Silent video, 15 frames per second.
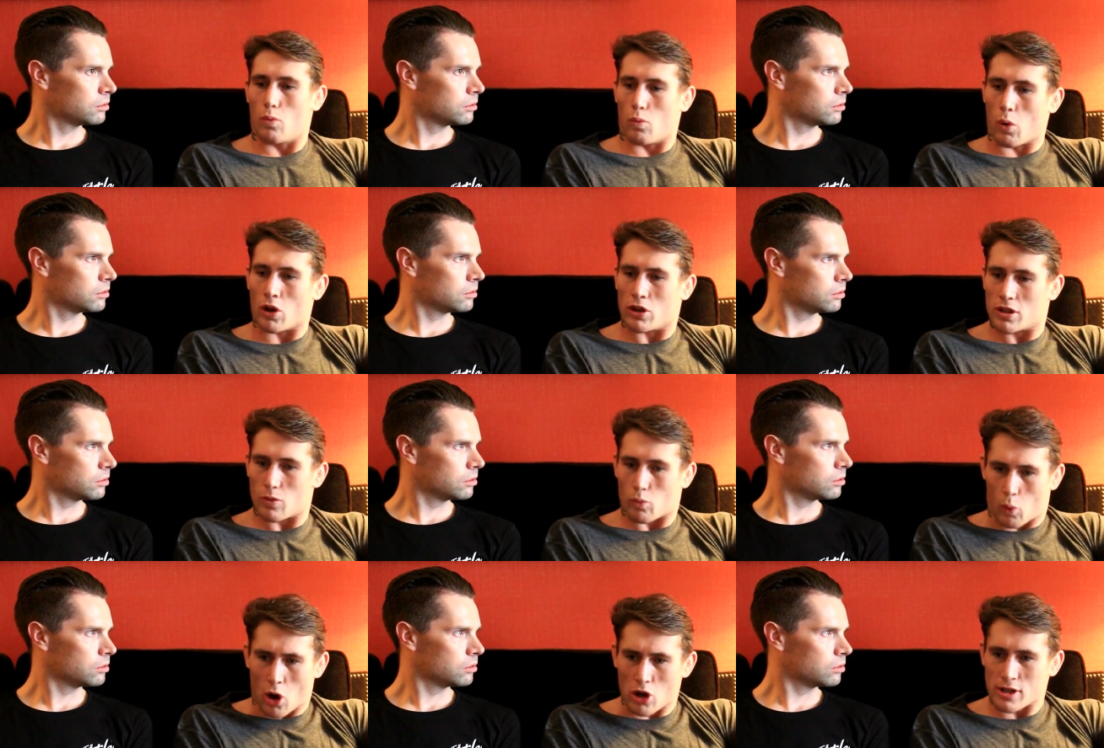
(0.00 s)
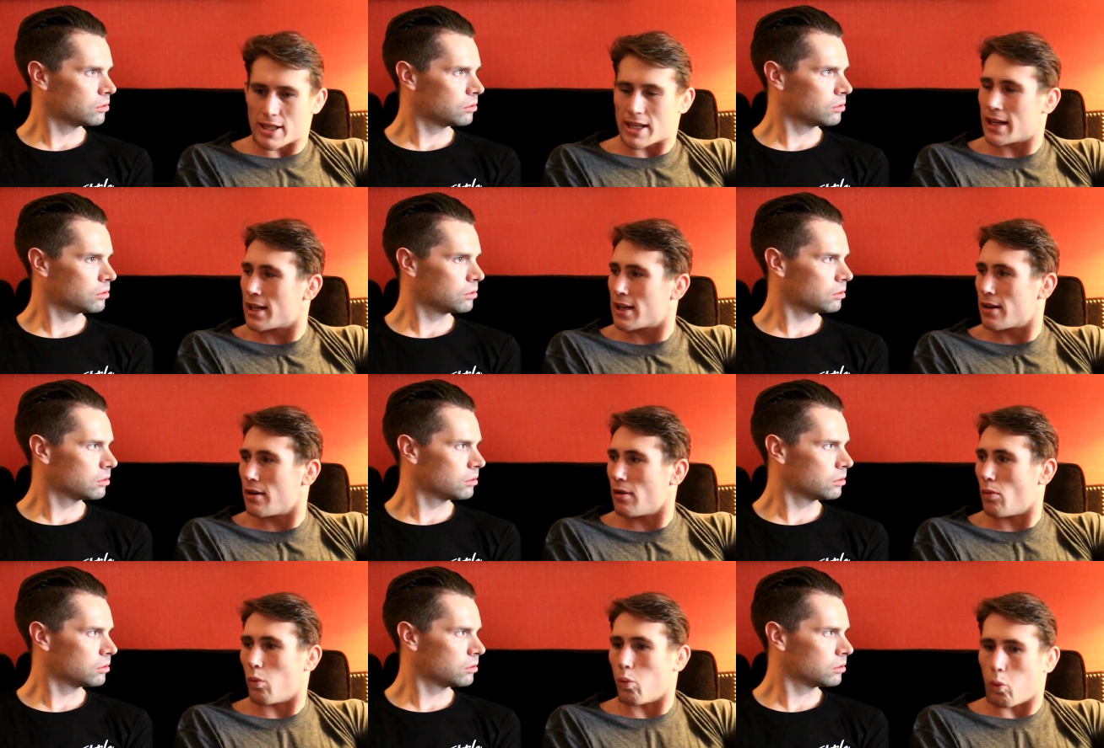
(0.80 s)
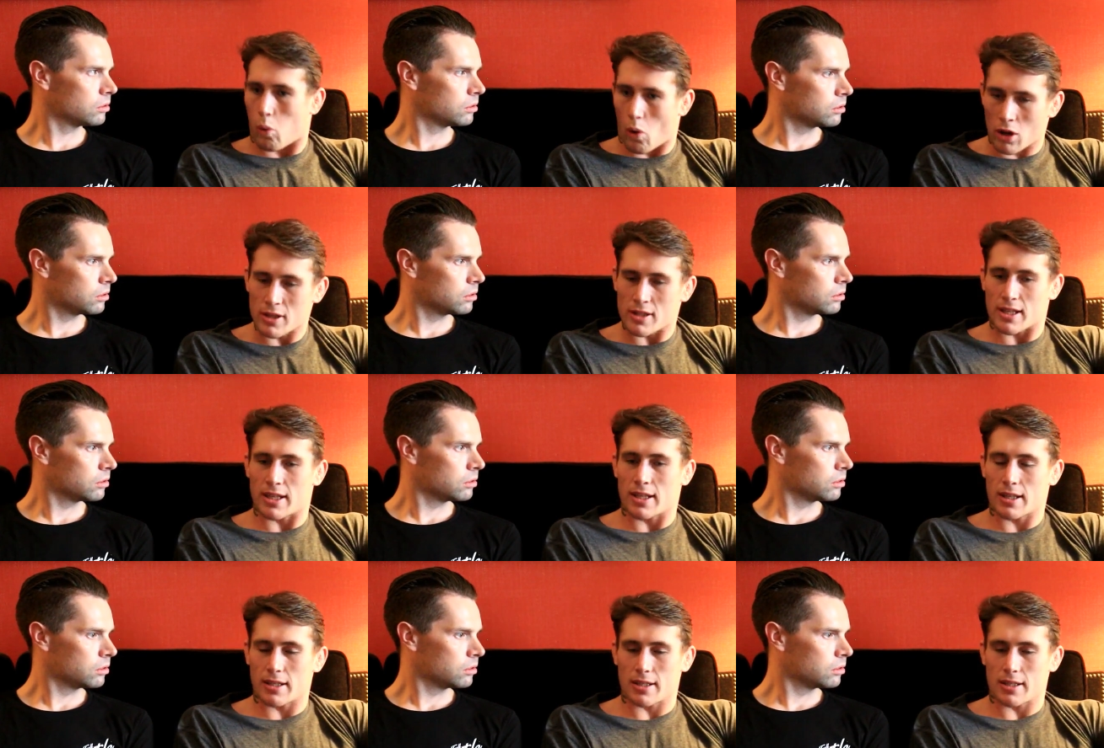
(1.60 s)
Speaker 1: want, wanting wanting.